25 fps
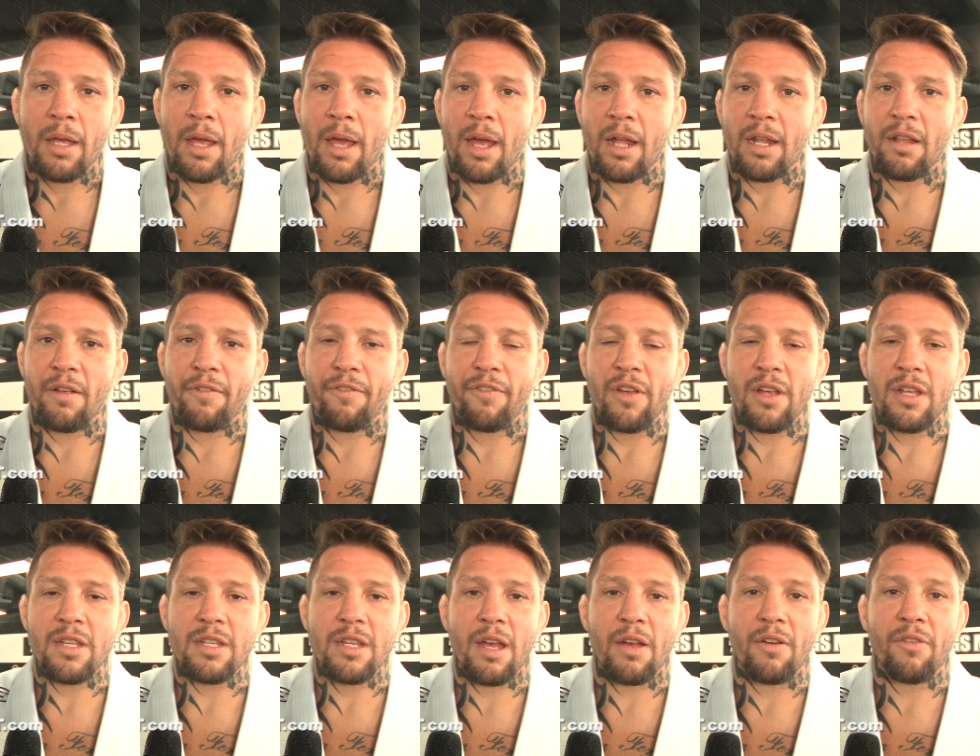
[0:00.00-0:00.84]
and I
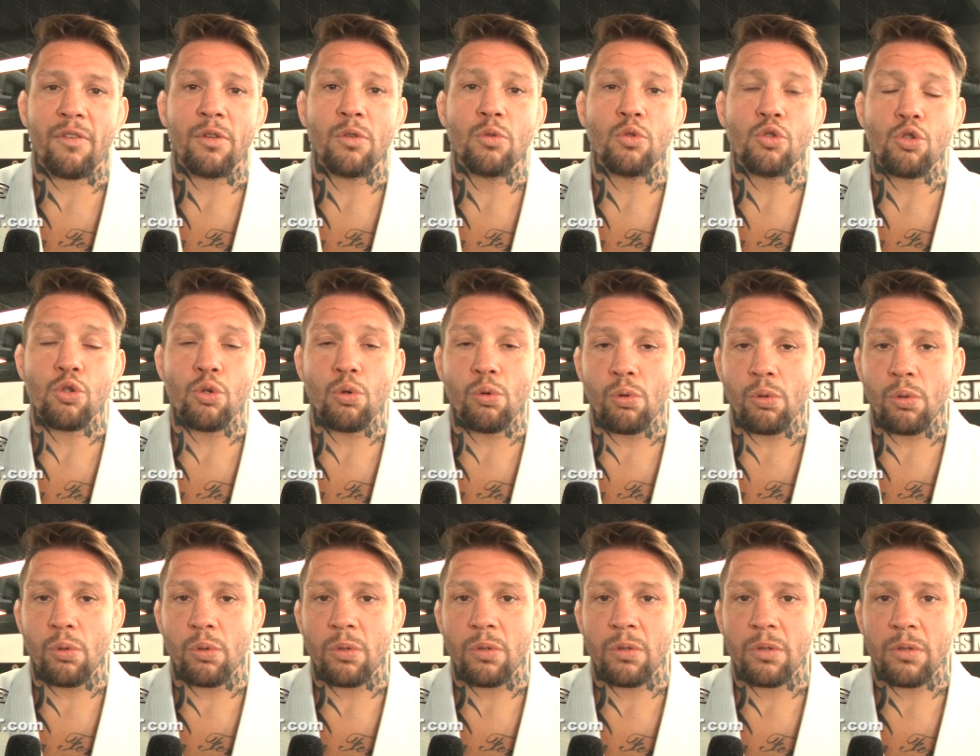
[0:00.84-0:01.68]
think it's a good
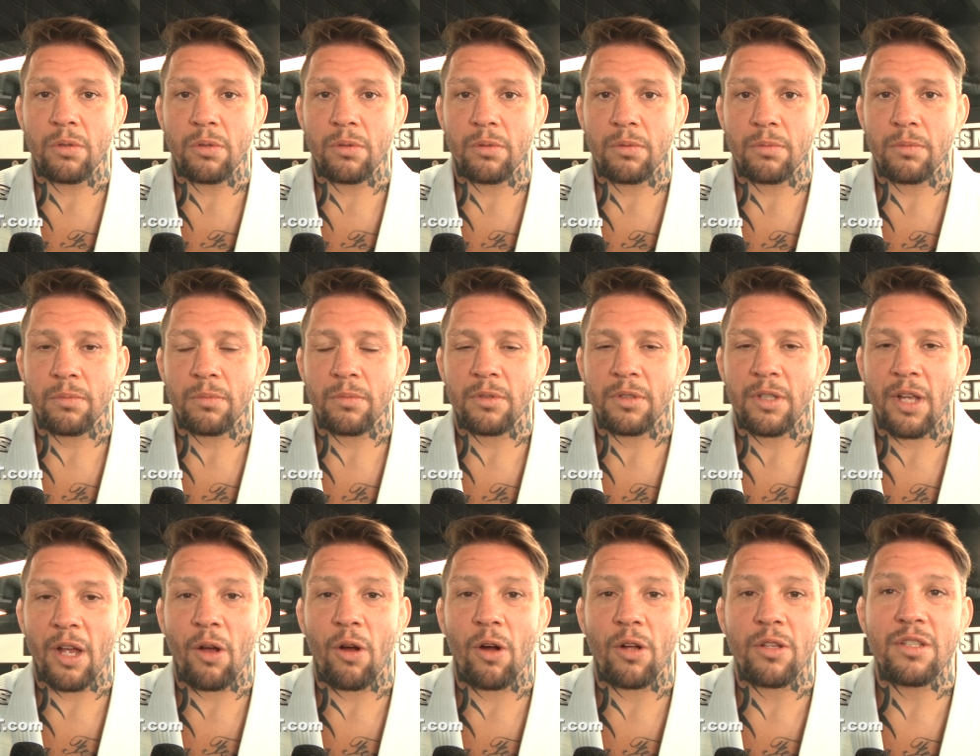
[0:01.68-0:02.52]
tool
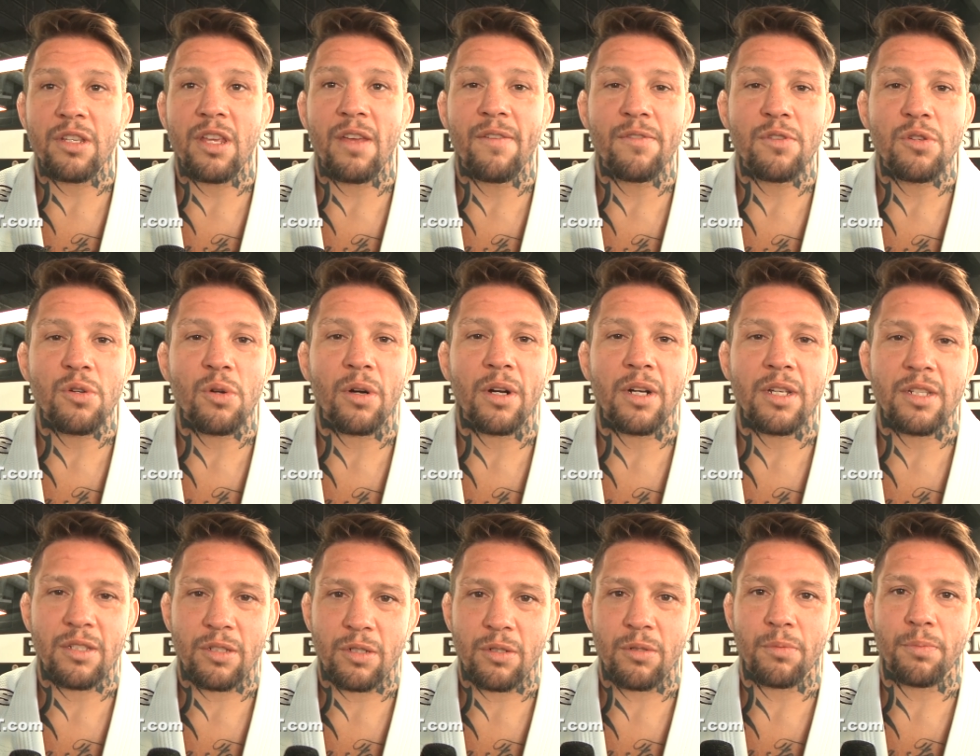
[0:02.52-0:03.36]
that God gives to
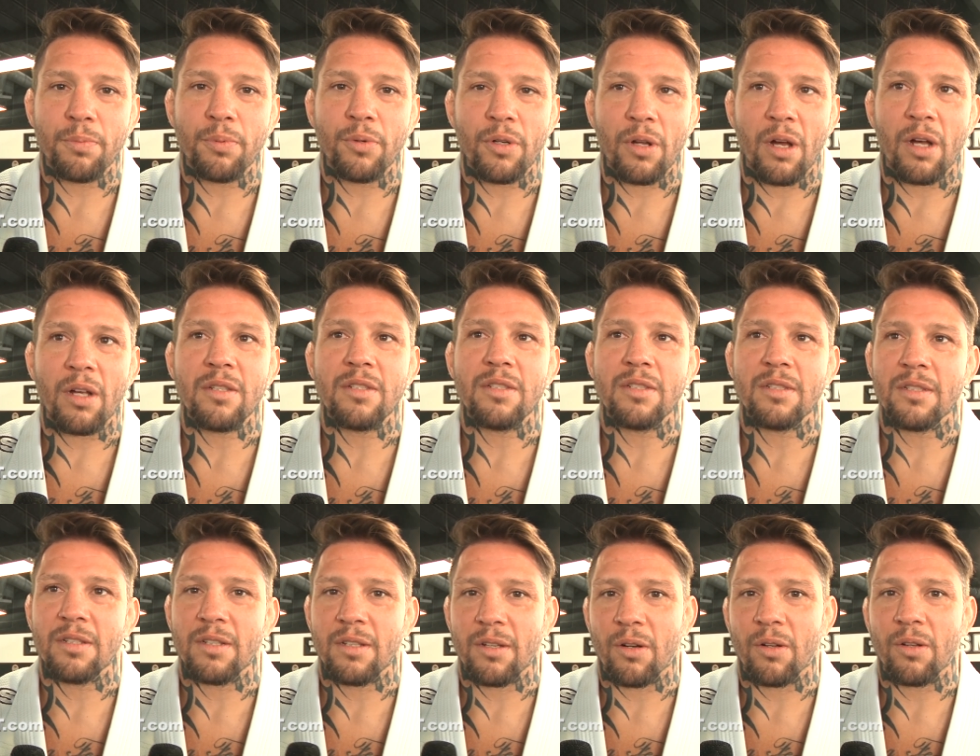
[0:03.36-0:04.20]
us to put
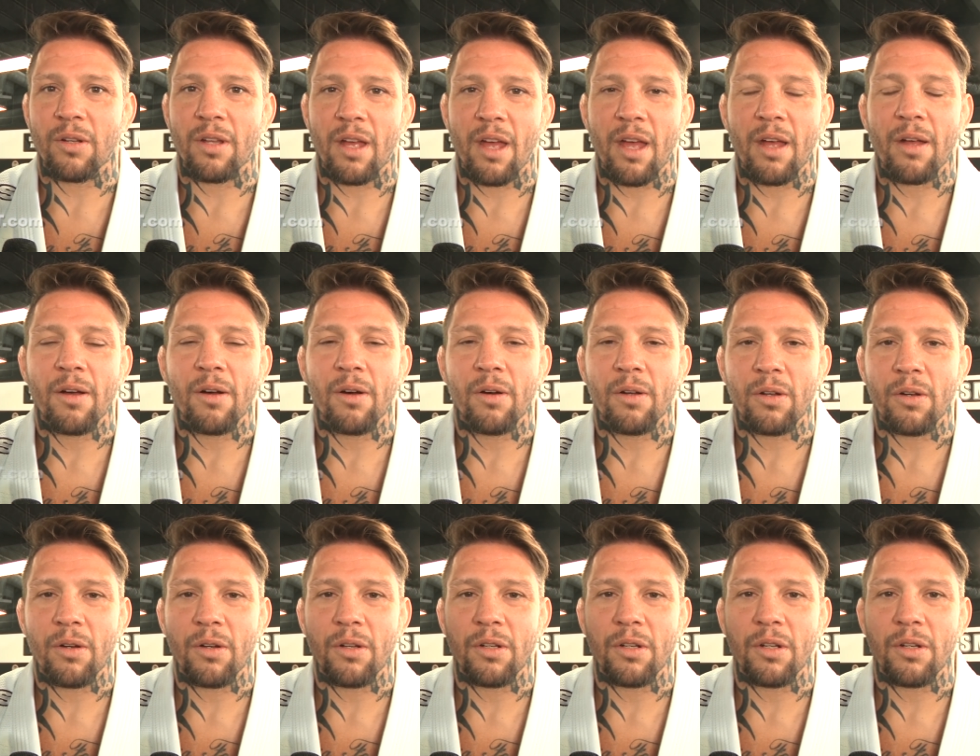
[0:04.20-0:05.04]
us on a, on,
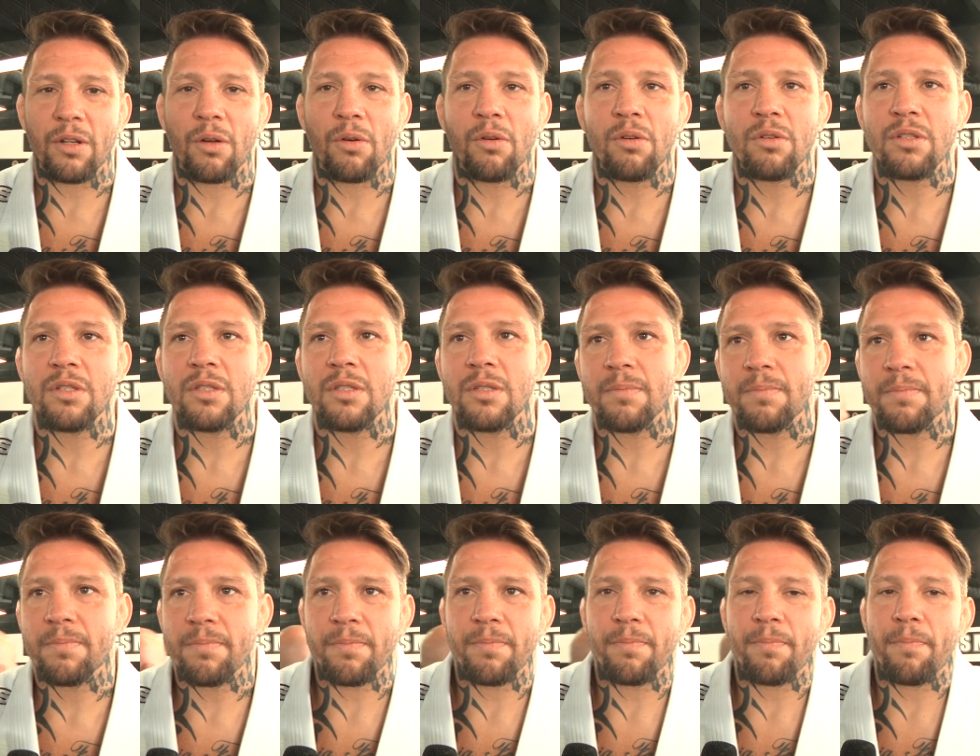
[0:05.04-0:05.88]
on a good
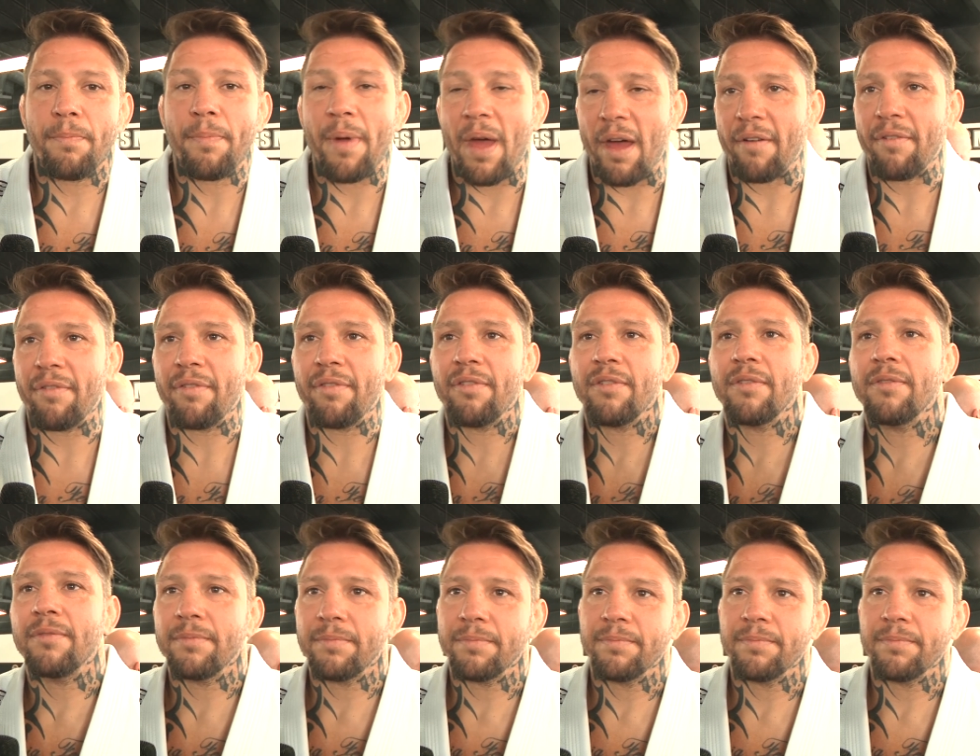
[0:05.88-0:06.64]
path.